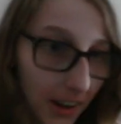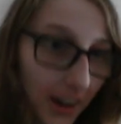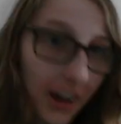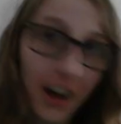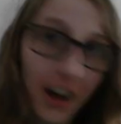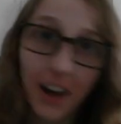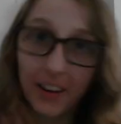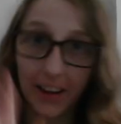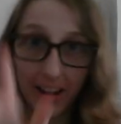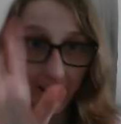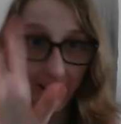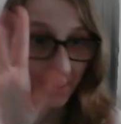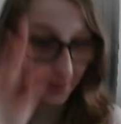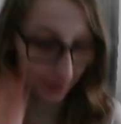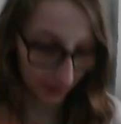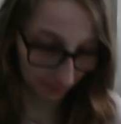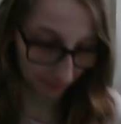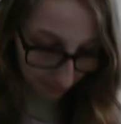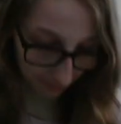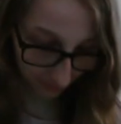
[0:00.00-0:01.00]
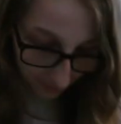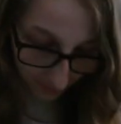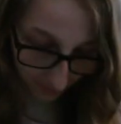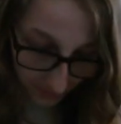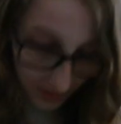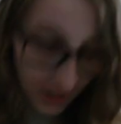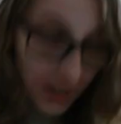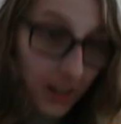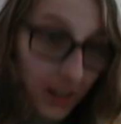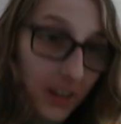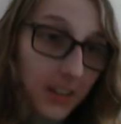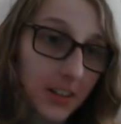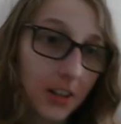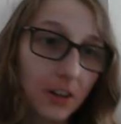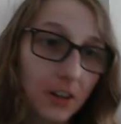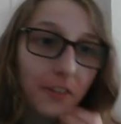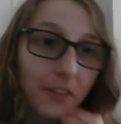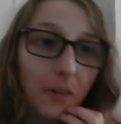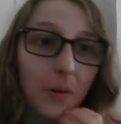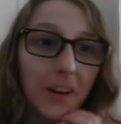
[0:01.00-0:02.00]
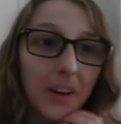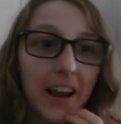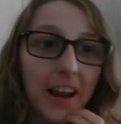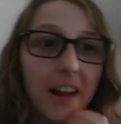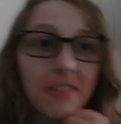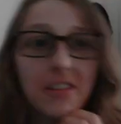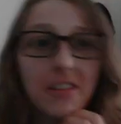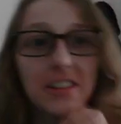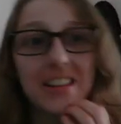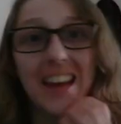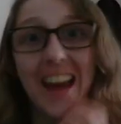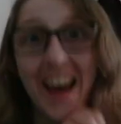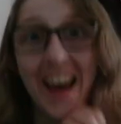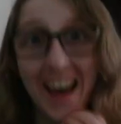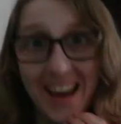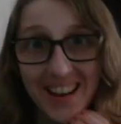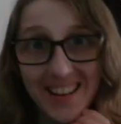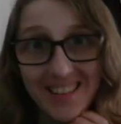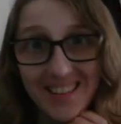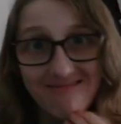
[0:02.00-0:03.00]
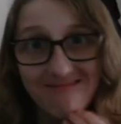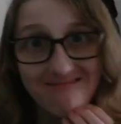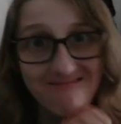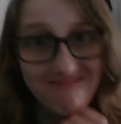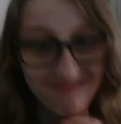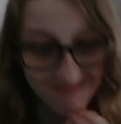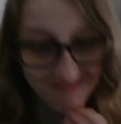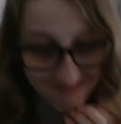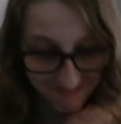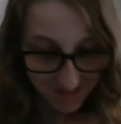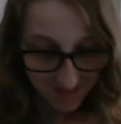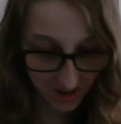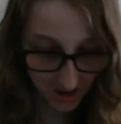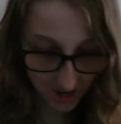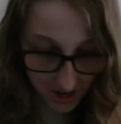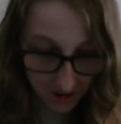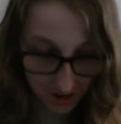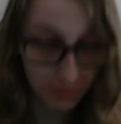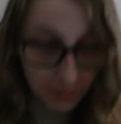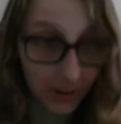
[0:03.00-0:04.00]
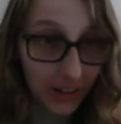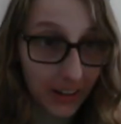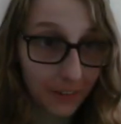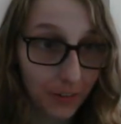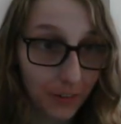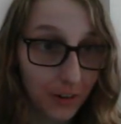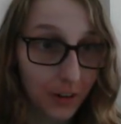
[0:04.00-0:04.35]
Okay, anyway. So if you want to count to 10, we're gonna have to do